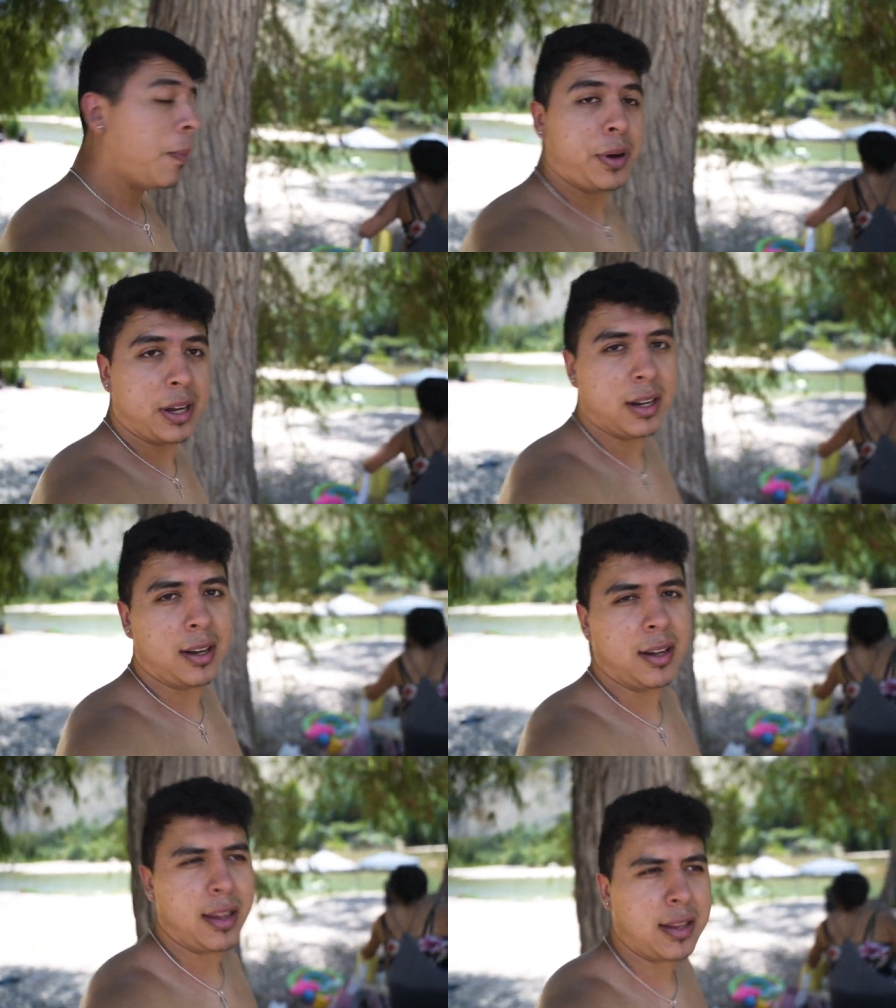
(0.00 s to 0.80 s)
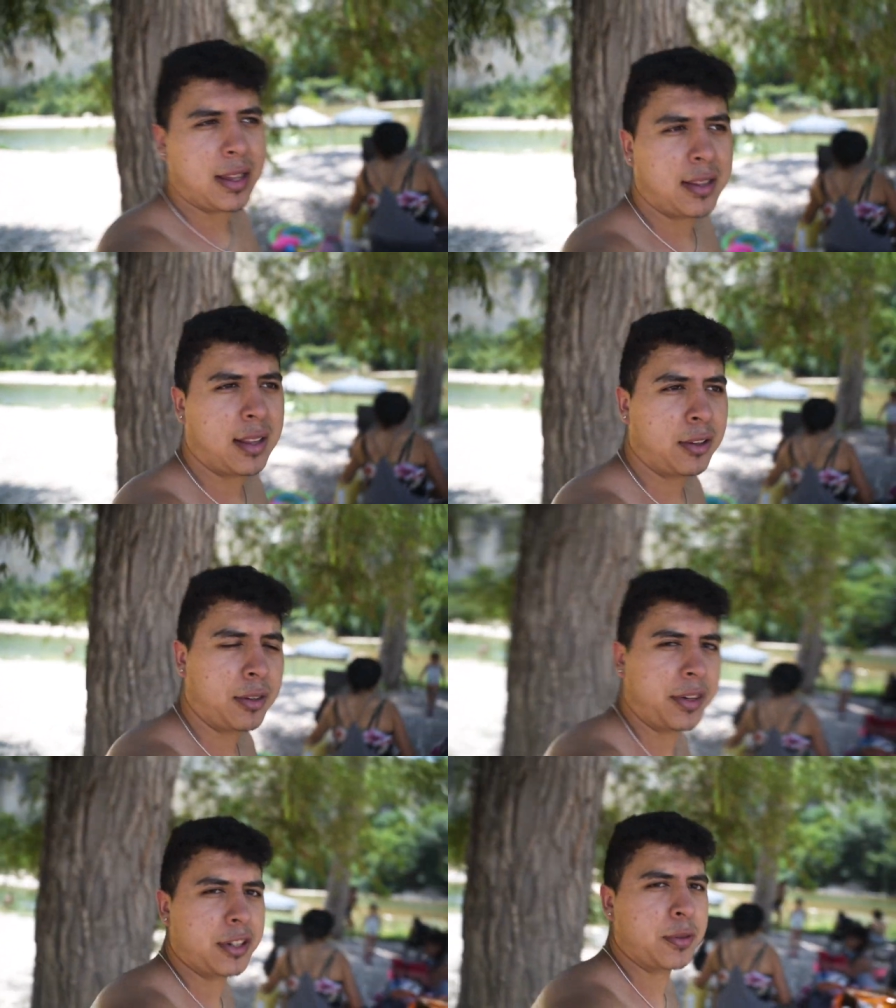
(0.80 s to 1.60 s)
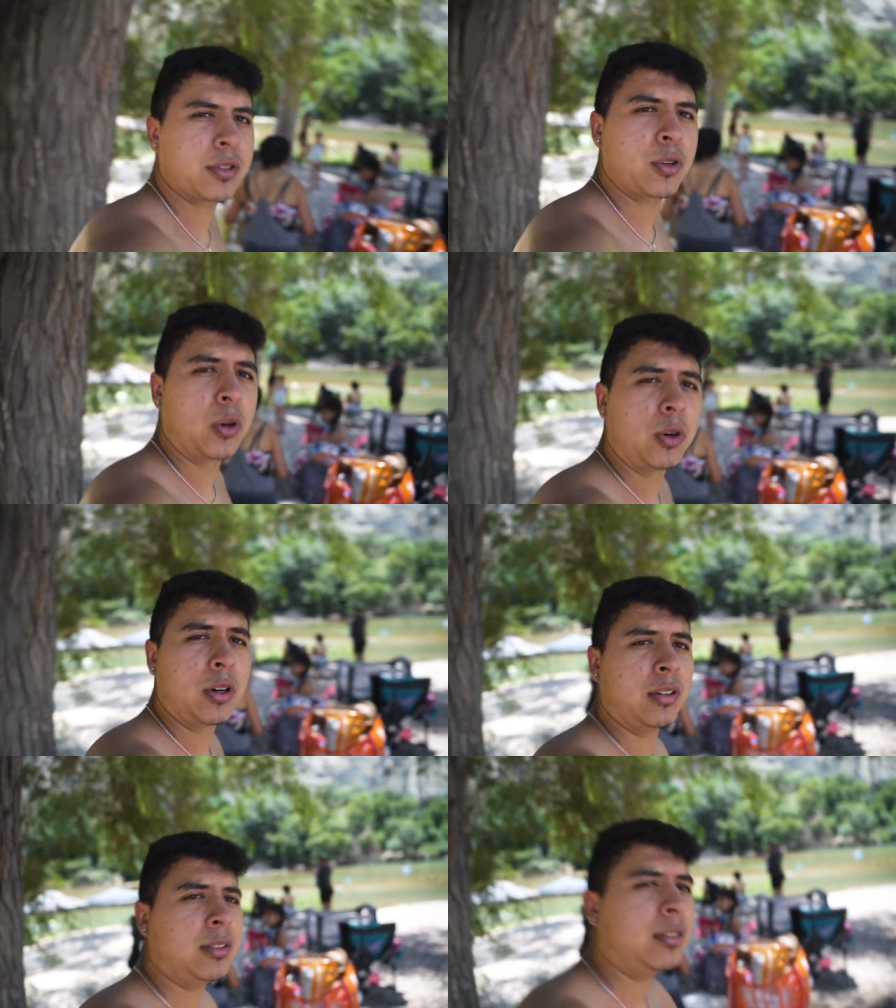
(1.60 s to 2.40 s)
But uh, yeah, that little adventure was cool.